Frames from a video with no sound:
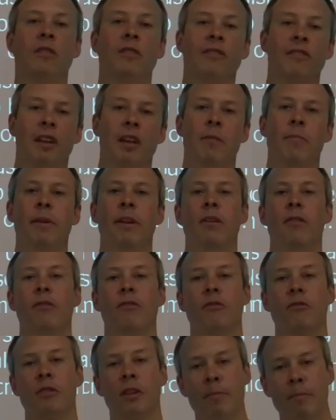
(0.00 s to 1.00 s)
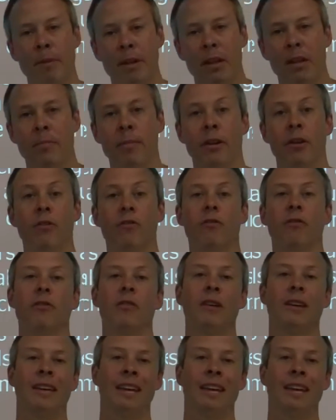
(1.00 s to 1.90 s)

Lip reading: to centimeters or to millimeters or to